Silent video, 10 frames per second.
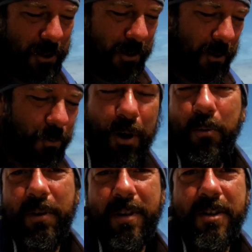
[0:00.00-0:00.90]
to work
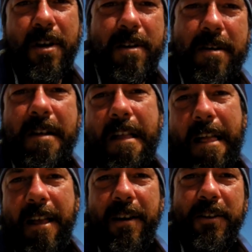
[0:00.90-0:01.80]
with the sun
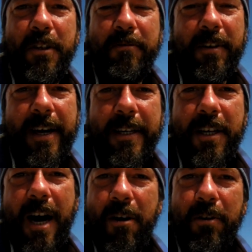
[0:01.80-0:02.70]
to
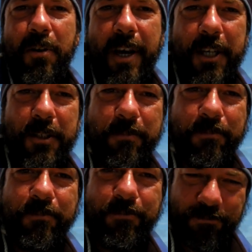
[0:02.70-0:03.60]
find our location.